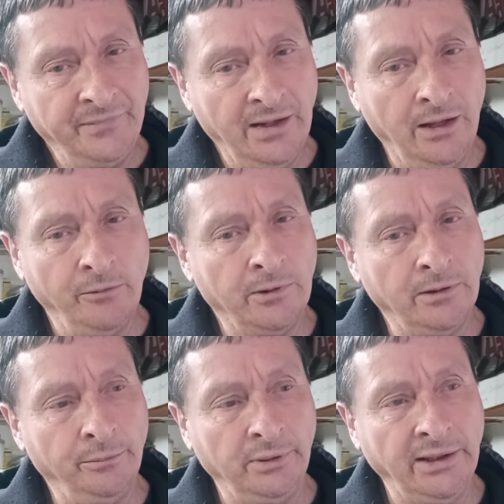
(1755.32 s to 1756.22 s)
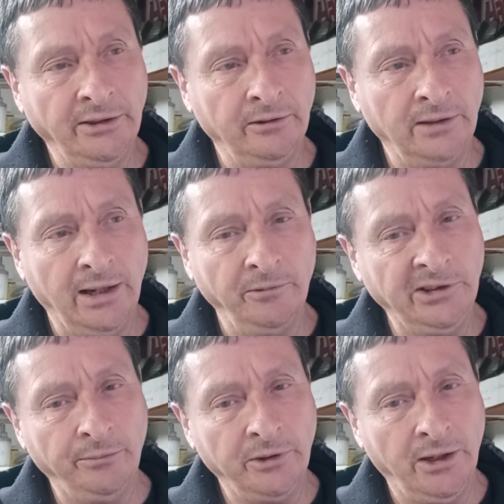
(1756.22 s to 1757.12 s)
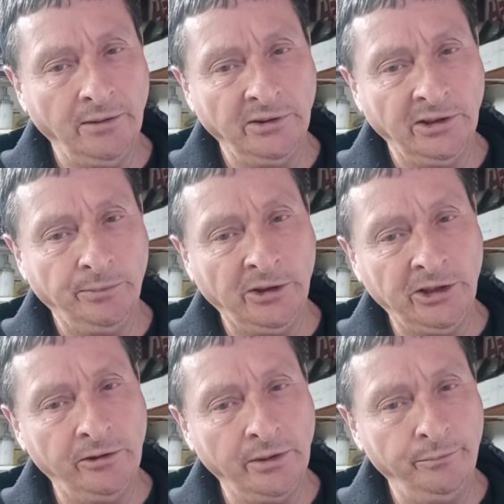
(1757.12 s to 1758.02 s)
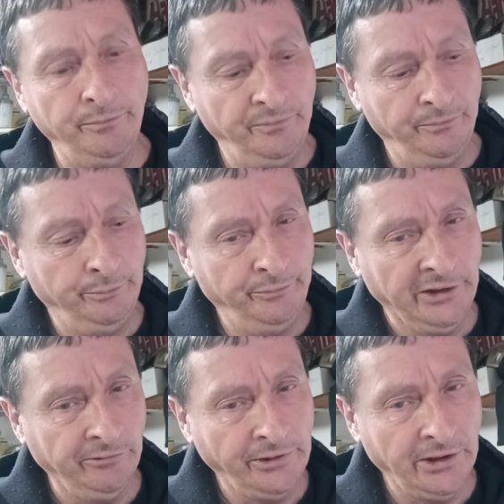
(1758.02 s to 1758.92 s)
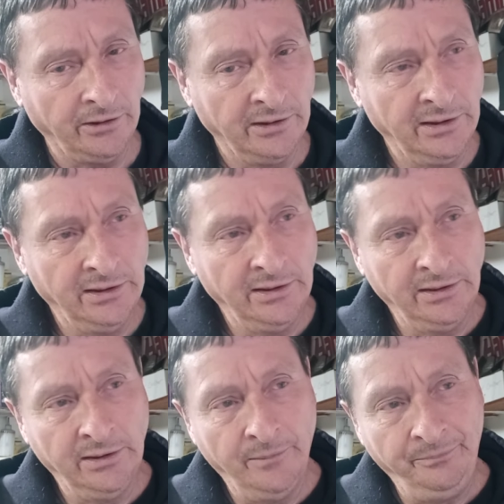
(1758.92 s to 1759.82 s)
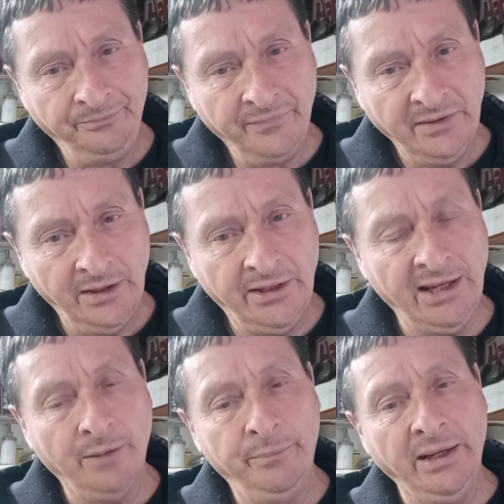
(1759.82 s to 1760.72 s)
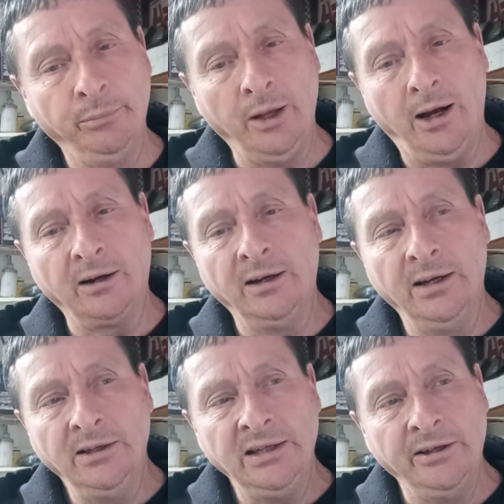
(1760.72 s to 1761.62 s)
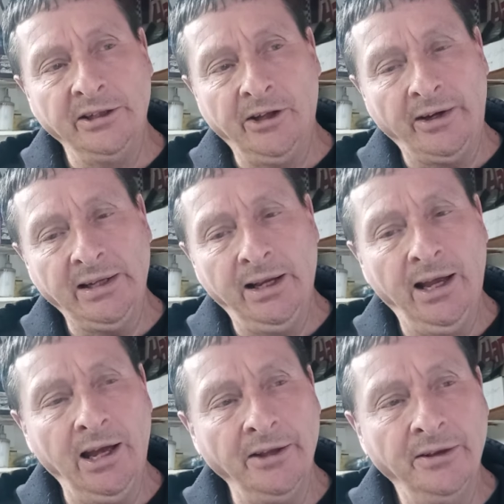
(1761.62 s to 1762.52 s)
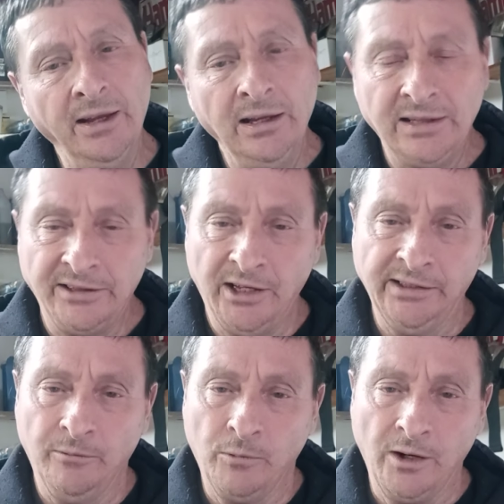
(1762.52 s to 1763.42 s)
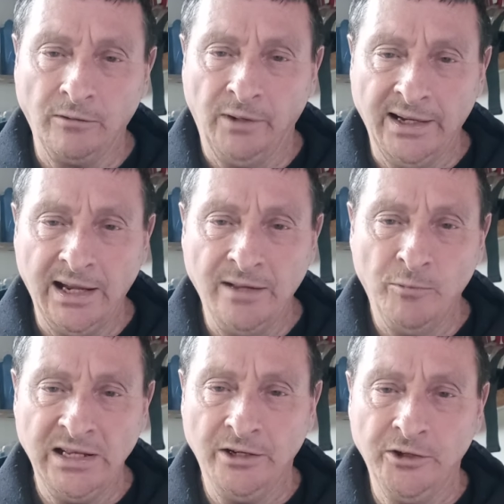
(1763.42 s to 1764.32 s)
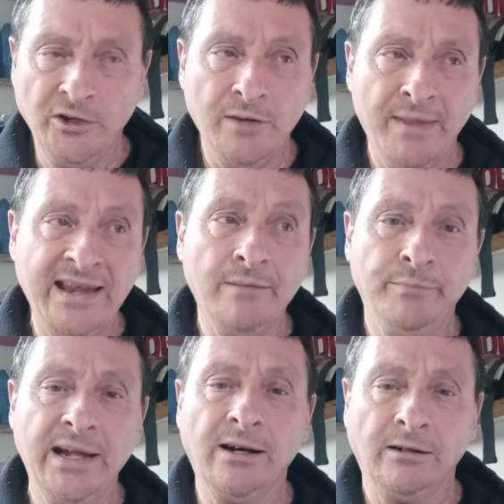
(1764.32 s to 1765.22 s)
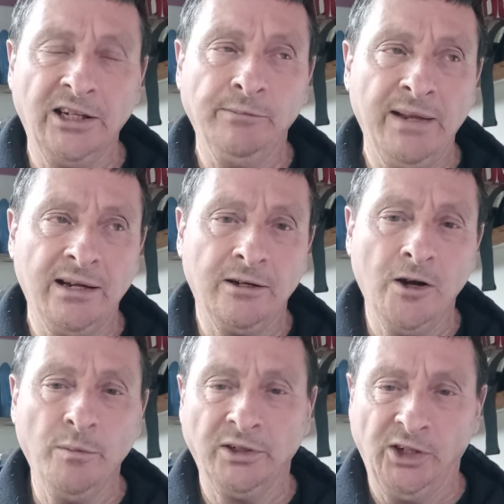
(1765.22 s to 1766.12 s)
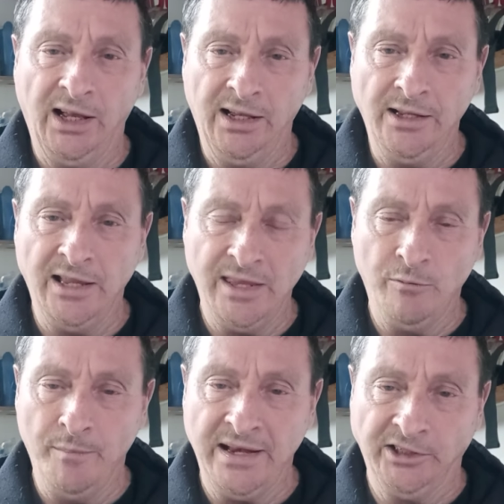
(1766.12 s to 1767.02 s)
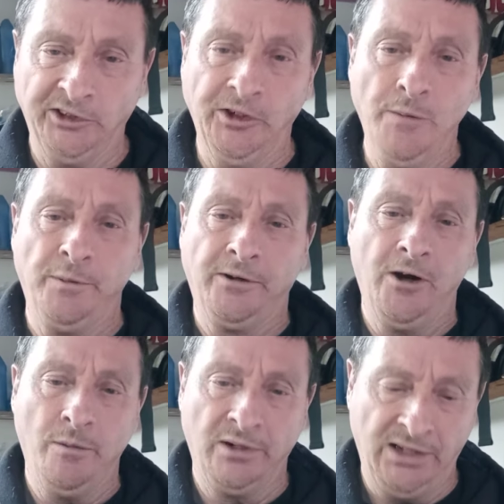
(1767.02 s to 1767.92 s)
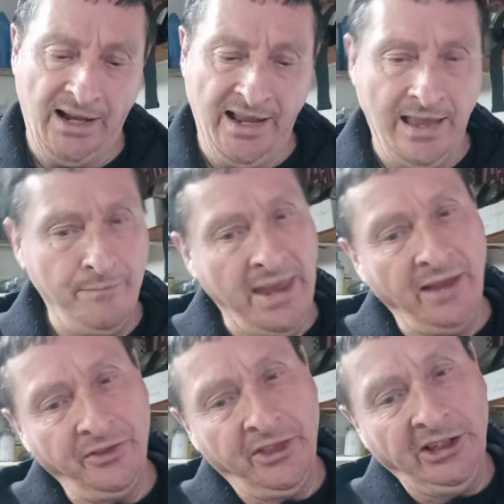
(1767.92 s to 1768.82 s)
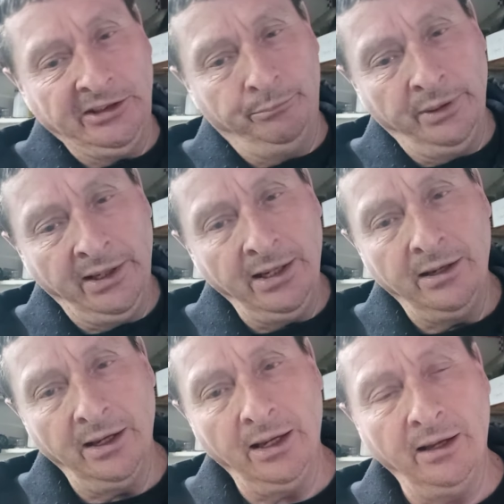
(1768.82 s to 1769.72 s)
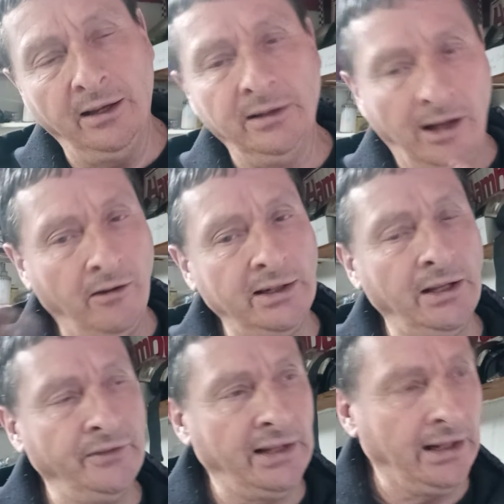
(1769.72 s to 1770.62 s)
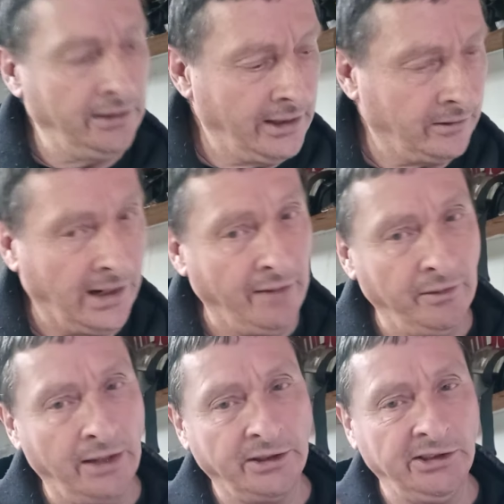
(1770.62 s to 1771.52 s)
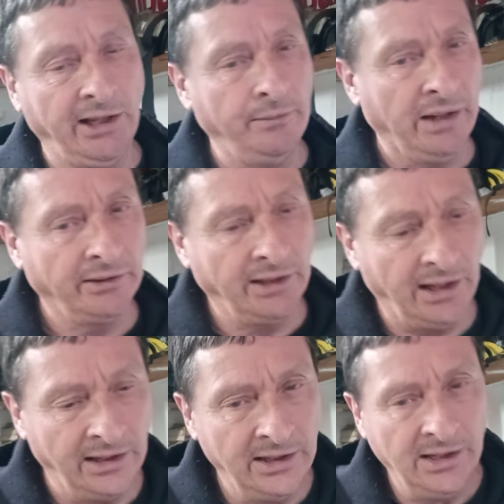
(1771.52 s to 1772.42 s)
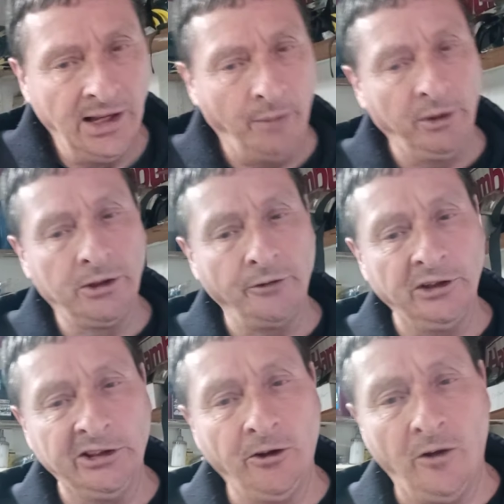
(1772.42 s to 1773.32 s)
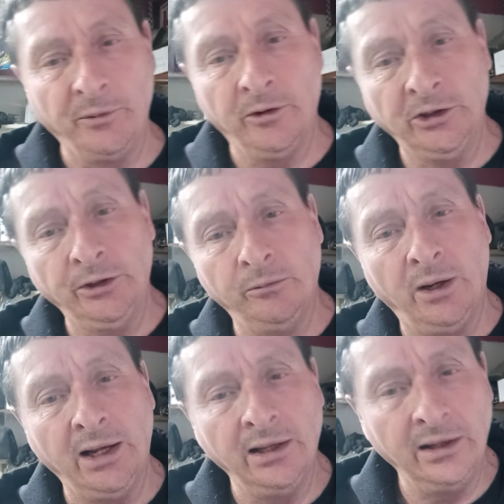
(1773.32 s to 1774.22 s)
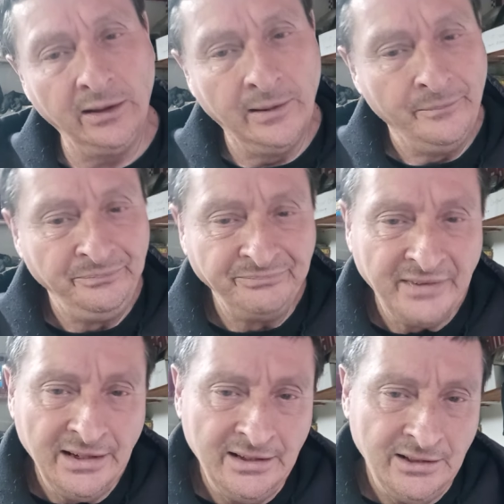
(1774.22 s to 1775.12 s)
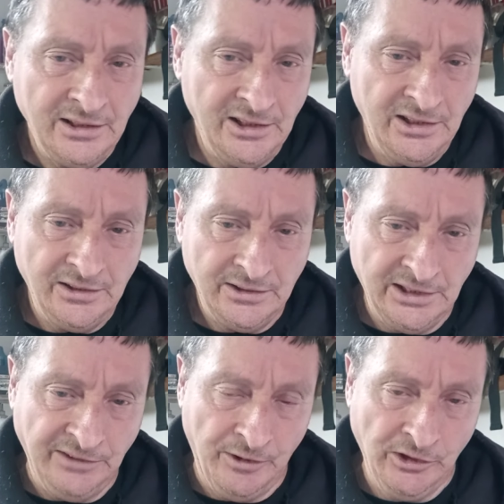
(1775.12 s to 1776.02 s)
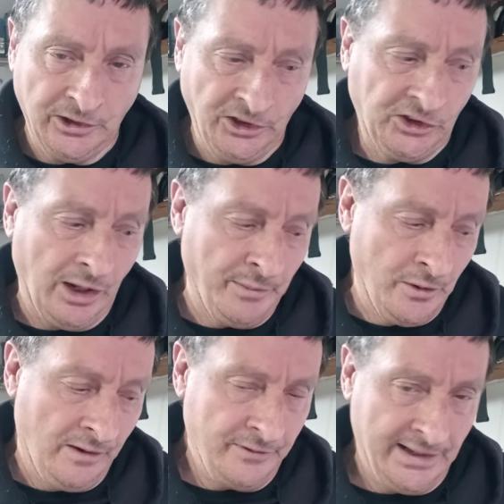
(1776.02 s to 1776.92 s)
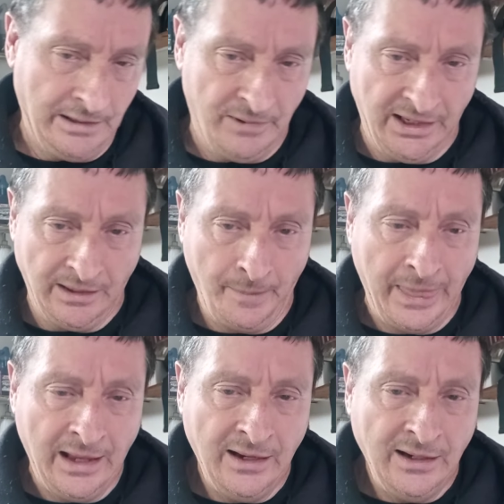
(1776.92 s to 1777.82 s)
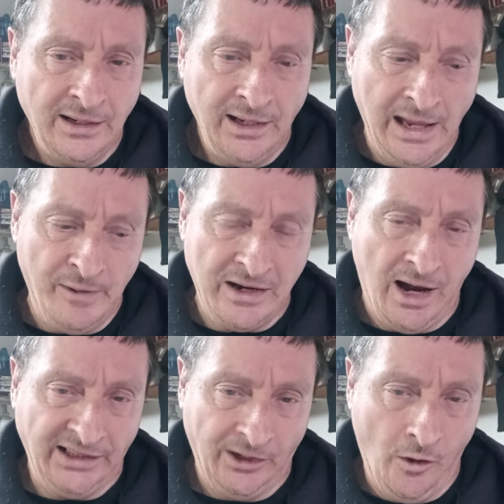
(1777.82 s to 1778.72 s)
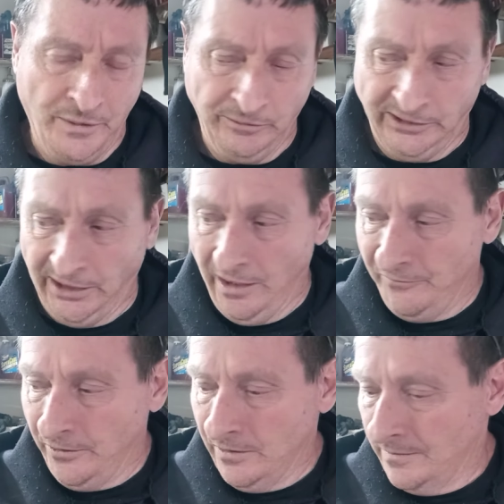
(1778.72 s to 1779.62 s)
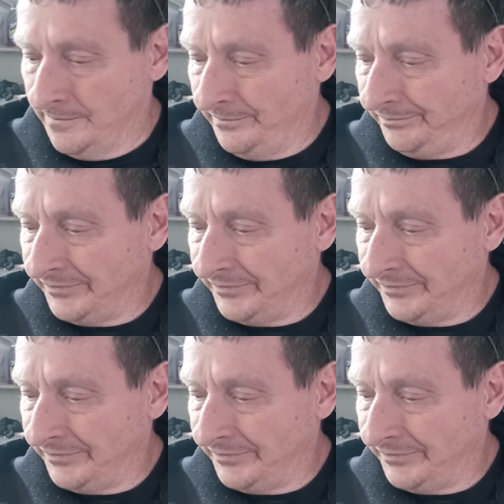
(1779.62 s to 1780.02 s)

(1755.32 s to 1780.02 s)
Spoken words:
I don't know where their brains are at sometimes. Especially on this one here. You take a big block. You design a head that doesn't work right. And what do? You make it bigger. Let's make a Cobra Jet head. And then we'll make a Super Cobra Jet head. And make it this big. I'll get into that later. I have a lot to say about that. I'm going to cut this off because you know what? This phone's going to shut me off anyway. Anyway, guys, I hope this was helpful.